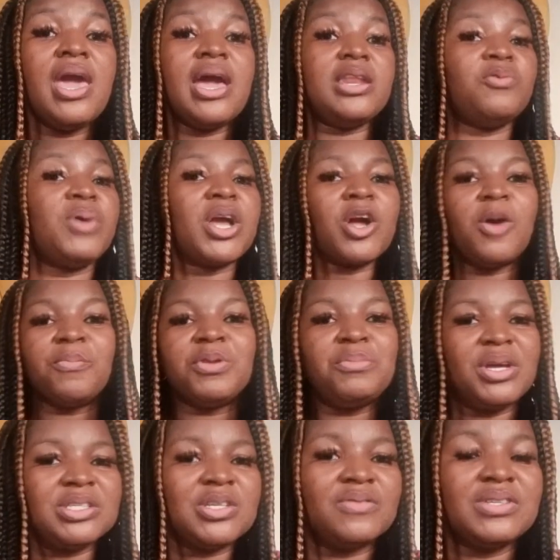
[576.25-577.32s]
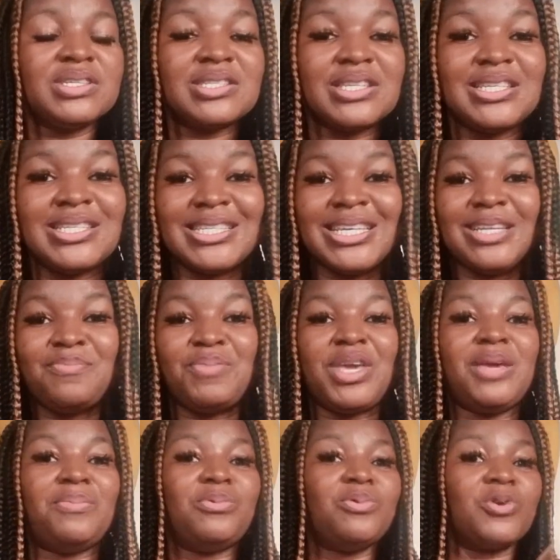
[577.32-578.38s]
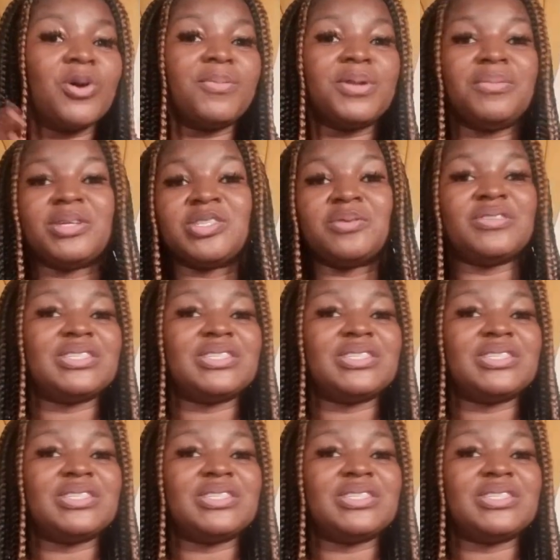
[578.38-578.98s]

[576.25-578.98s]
anyway compliments of the season people compliments of